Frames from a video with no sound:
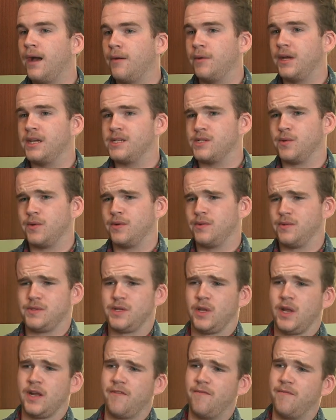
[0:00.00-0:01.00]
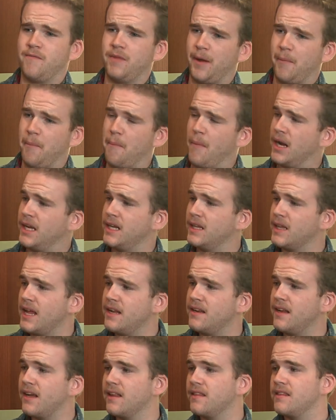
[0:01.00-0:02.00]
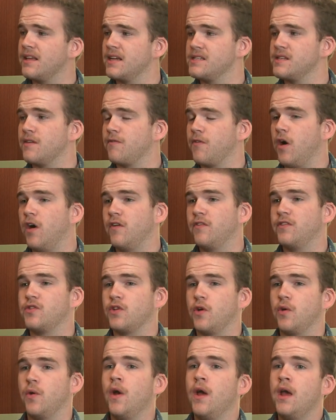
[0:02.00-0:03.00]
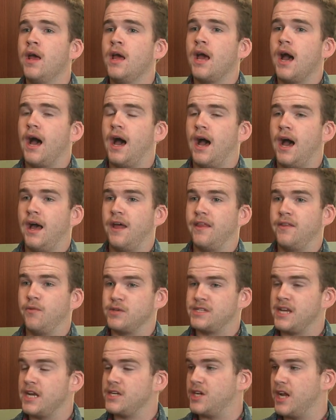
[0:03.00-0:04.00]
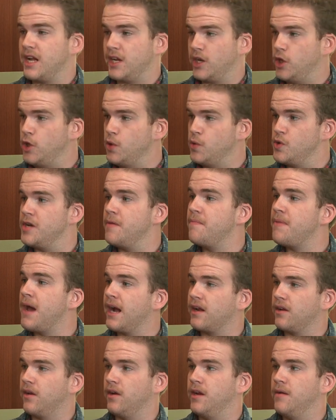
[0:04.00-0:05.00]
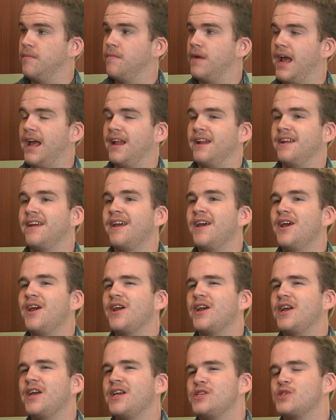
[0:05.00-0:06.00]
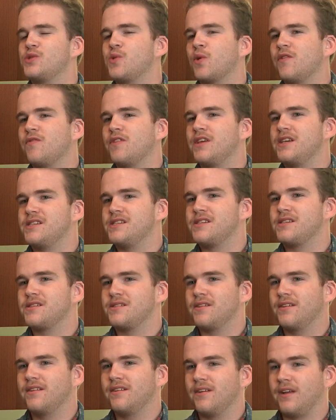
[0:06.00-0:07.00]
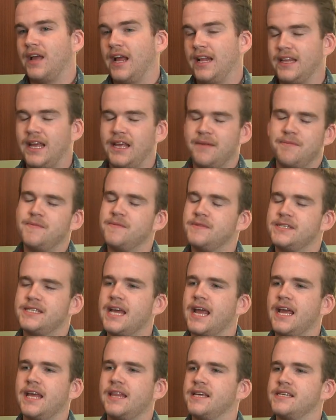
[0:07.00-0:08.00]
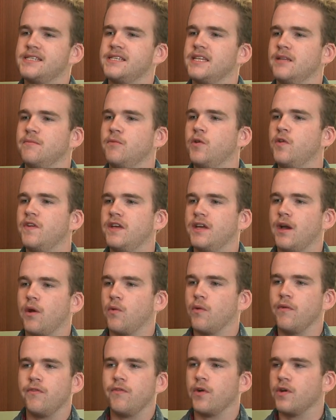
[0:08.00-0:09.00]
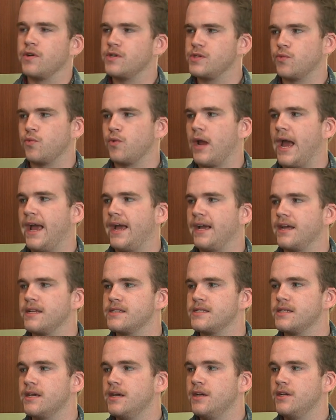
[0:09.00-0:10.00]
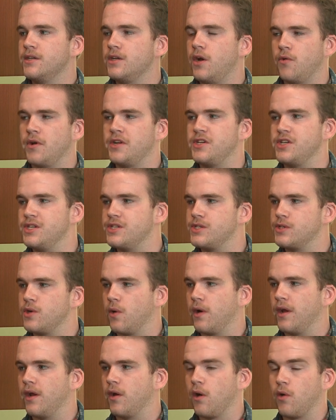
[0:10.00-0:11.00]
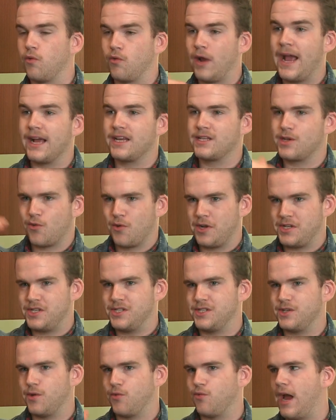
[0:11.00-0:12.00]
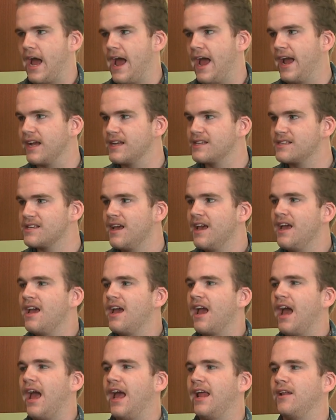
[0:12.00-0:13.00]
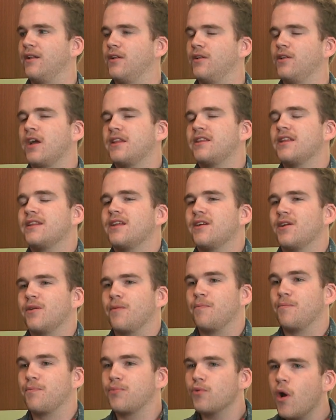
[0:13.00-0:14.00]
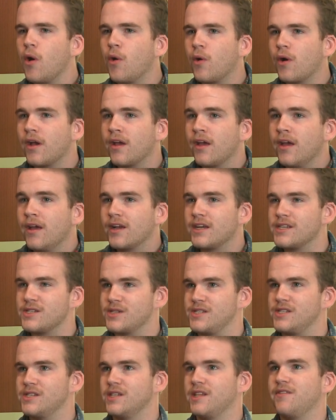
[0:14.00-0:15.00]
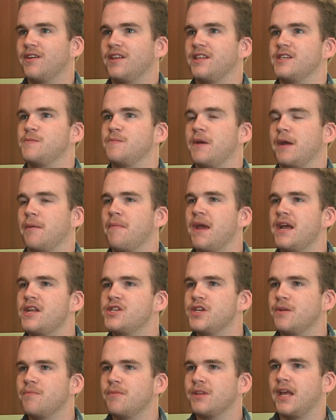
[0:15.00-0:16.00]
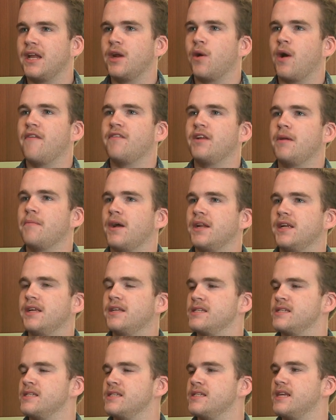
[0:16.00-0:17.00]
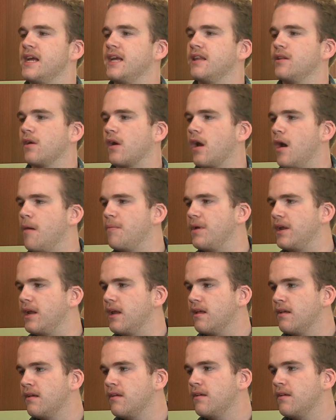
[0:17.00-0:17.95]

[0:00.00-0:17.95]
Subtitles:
because there was a lot of like money lending and things involved, so the recession had a huge impact on him. And it's sort of this, and they say this in the movie, a reverse rags to riches story, or a rags to riches to rags. And not that they're broke, because they're still living in this big mansion, but they don't have any money to sustain their company.